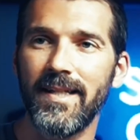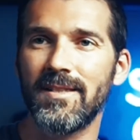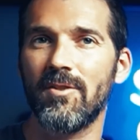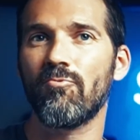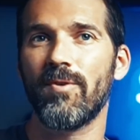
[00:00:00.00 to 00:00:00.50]

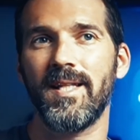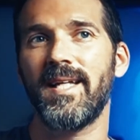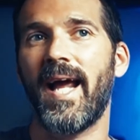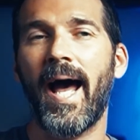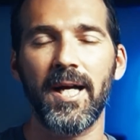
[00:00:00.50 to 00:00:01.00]
isn't
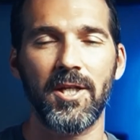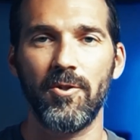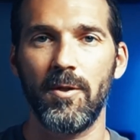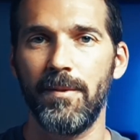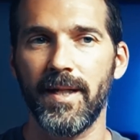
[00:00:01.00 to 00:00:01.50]
really
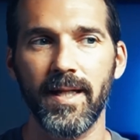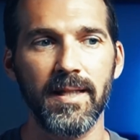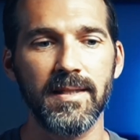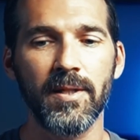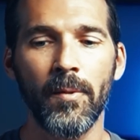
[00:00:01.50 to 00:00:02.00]
accurate
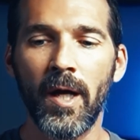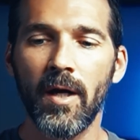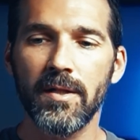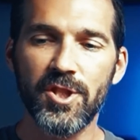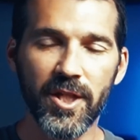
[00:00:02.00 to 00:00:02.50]
because
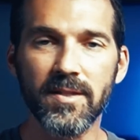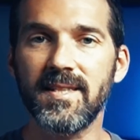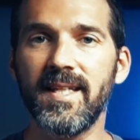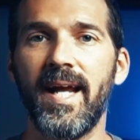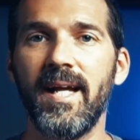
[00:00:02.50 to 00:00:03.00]
G R
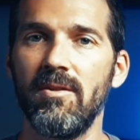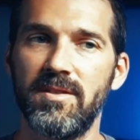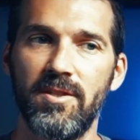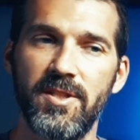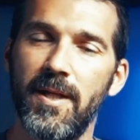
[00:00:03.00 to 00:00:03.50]
C
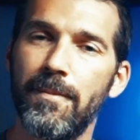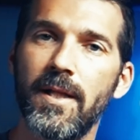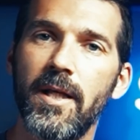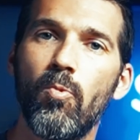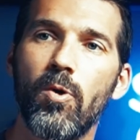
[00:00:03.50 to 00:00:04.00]
analysts are
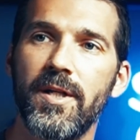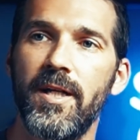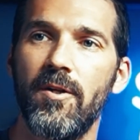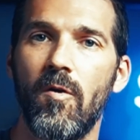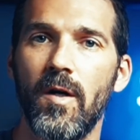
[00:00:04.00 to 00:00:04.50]
typically
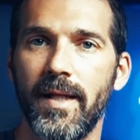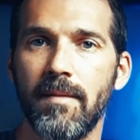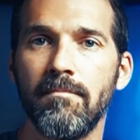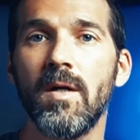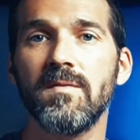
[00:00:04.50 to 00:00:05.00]
working on
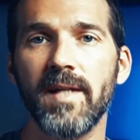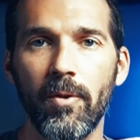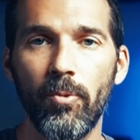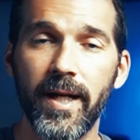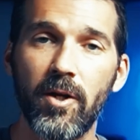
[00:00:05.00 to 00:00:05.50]
like
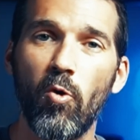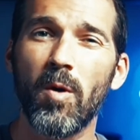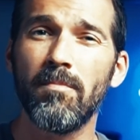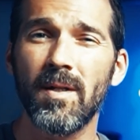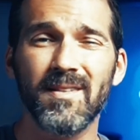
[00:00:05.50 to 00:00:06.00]
multi-week
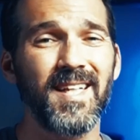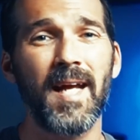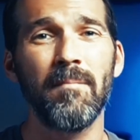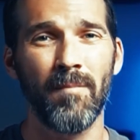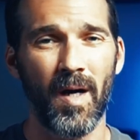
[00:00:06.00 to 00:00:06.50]
or
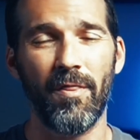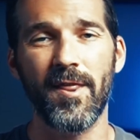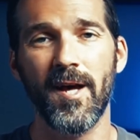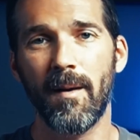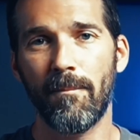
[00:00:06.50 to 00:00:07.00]
multi-month
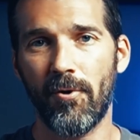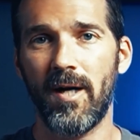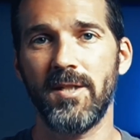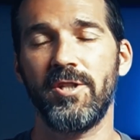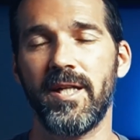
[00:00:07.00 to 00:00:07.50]

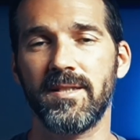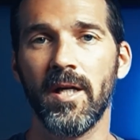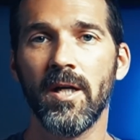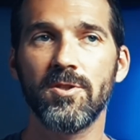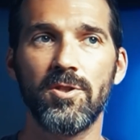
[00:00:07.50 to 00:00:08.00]
projects.
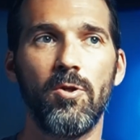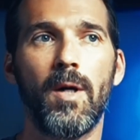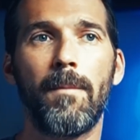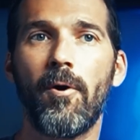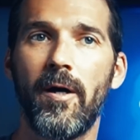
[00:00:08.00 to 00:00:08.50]
So
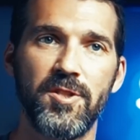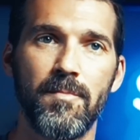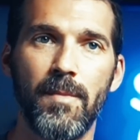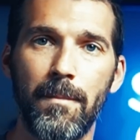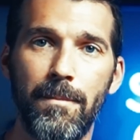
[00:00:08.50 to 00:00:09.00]
a
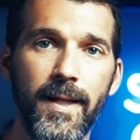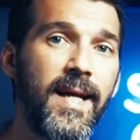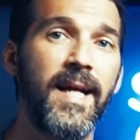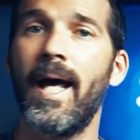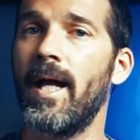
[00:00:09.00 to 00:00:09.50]
project might
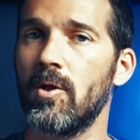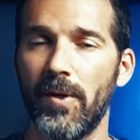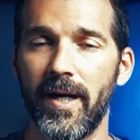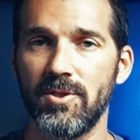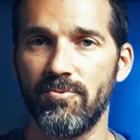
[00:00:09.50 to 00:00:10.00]
be an
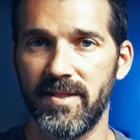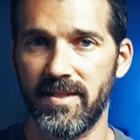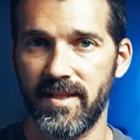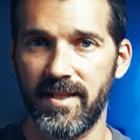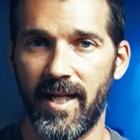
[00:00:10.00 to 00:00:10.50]
enterprise
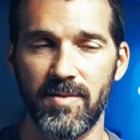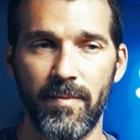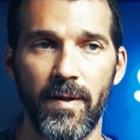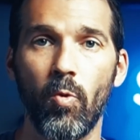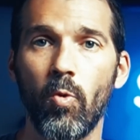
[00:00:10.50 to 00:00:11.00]
risk
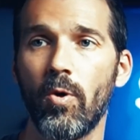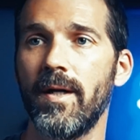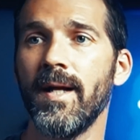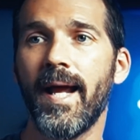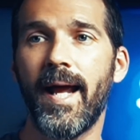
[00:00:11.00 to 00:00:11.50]
assessment
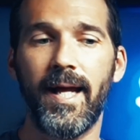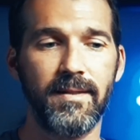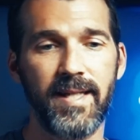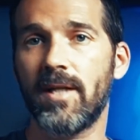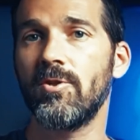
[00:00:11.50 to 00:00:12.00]
or a
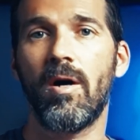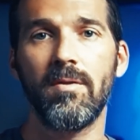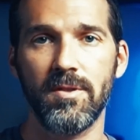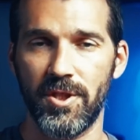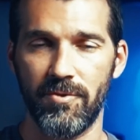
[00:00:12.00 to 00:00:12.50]

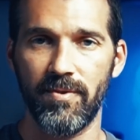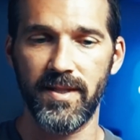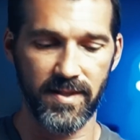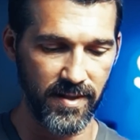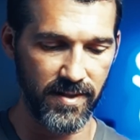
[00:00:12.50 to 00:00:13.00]
technology
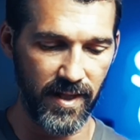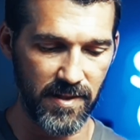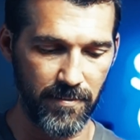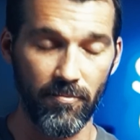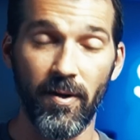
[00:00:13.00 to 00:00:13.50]
risk
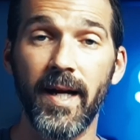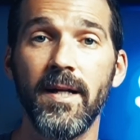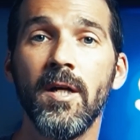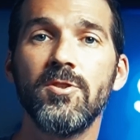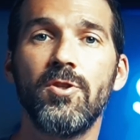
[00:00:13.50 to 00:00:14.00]
assessment,
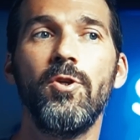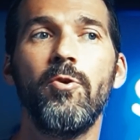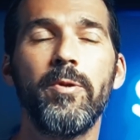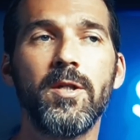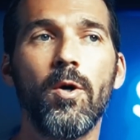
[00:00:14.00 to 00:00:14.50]
right? So
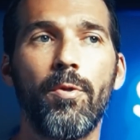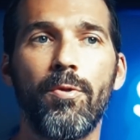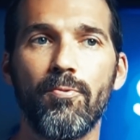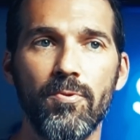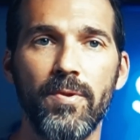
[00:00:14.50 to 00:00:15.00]
you would go
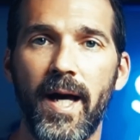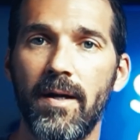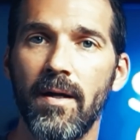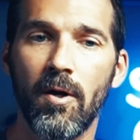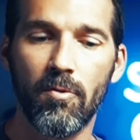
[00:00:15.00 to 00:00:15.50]
through that